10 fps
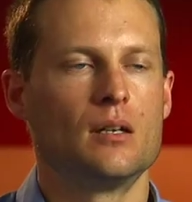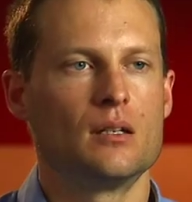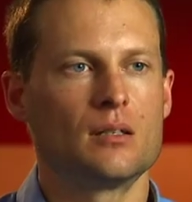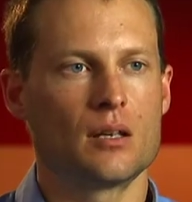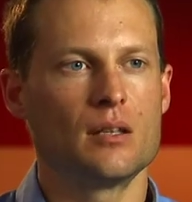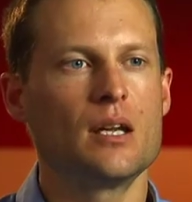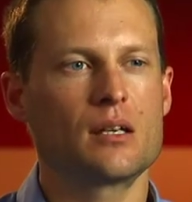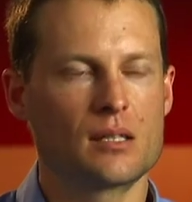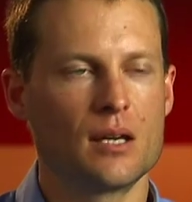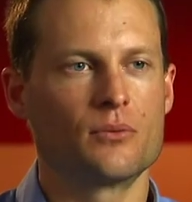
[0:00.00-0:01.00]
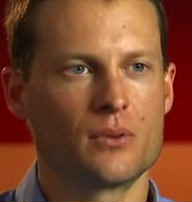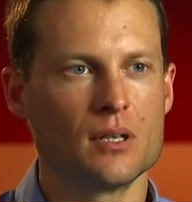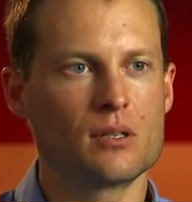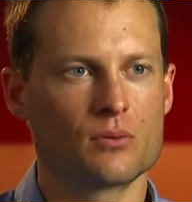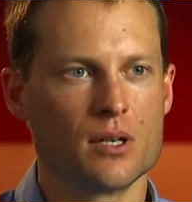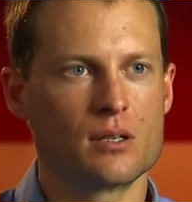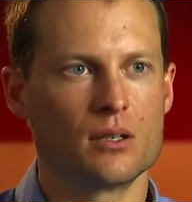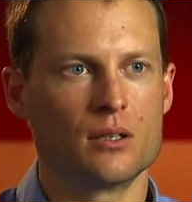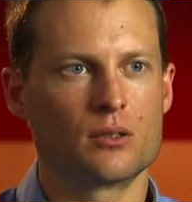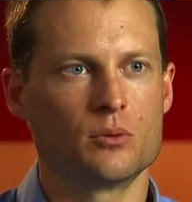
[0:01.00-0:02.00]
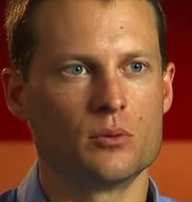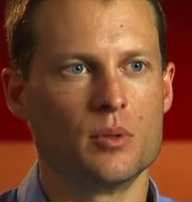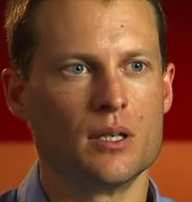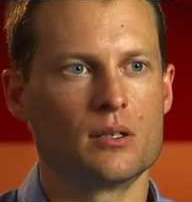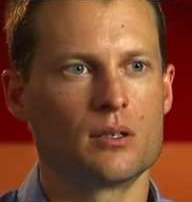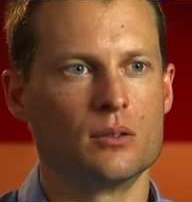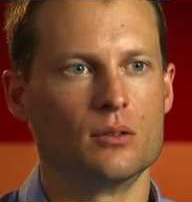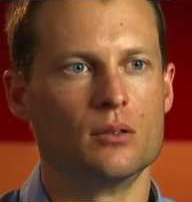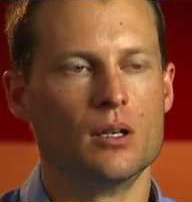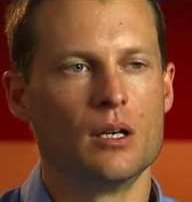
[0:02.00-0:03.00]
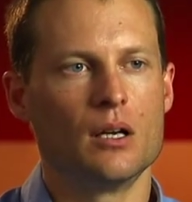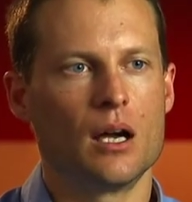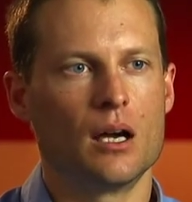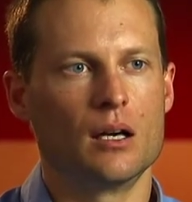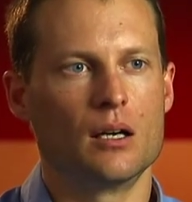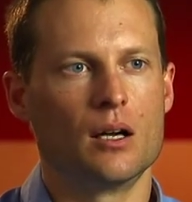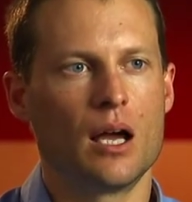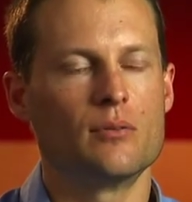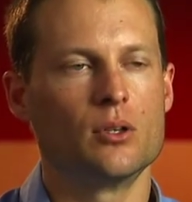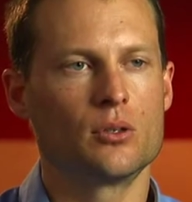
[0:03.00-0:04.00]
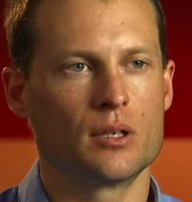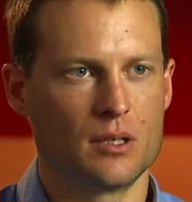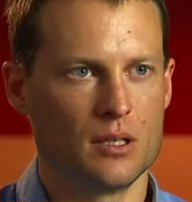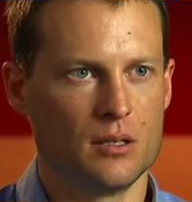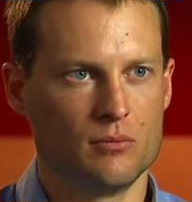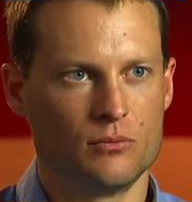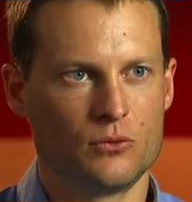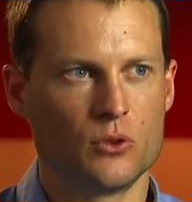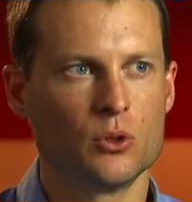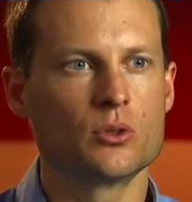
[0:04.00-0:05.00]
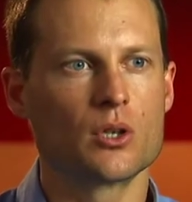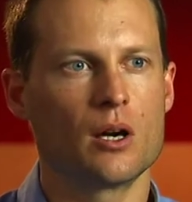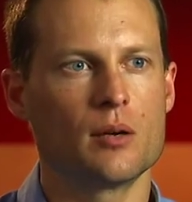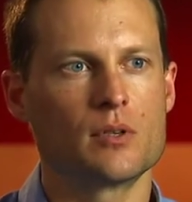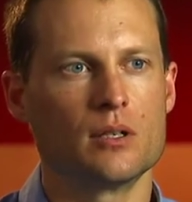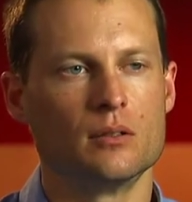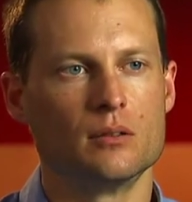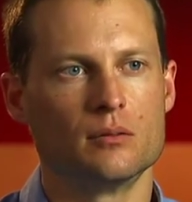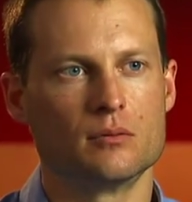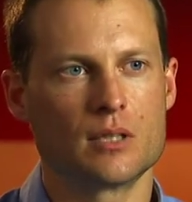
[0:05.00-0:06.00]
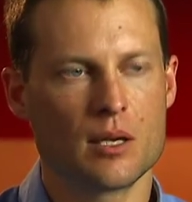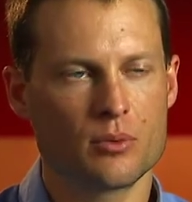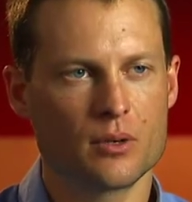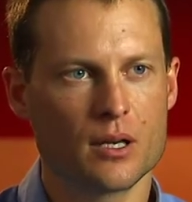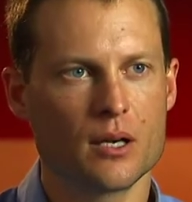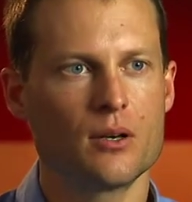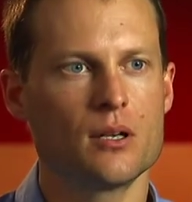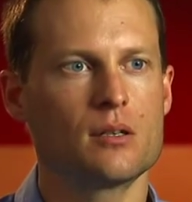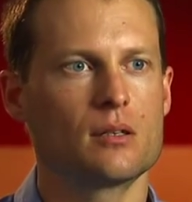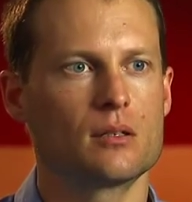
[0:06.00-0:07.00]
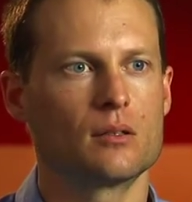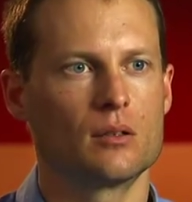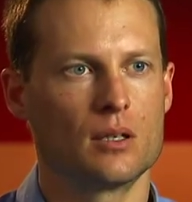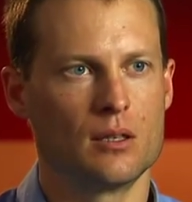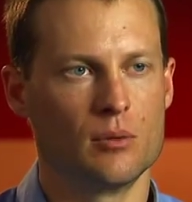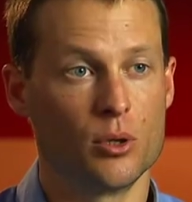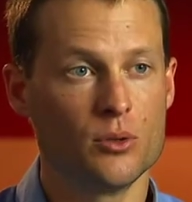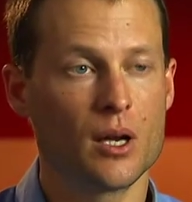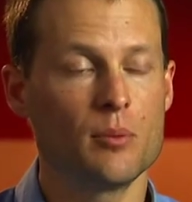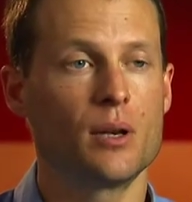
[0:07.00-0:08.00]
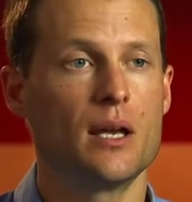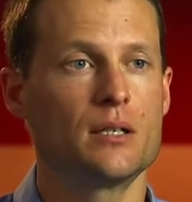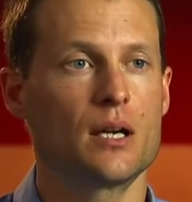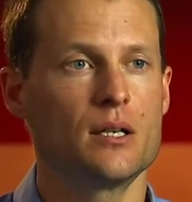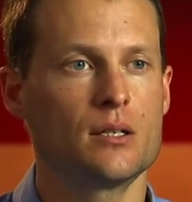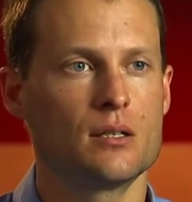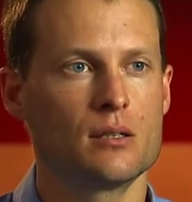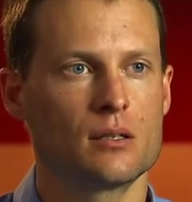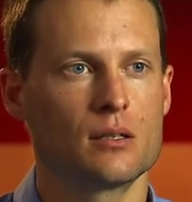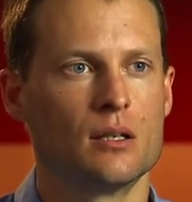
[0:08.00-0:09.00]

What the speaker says: So the next step for this research would be to have a look at the fuel types in temperate areas and the blue gum plantations,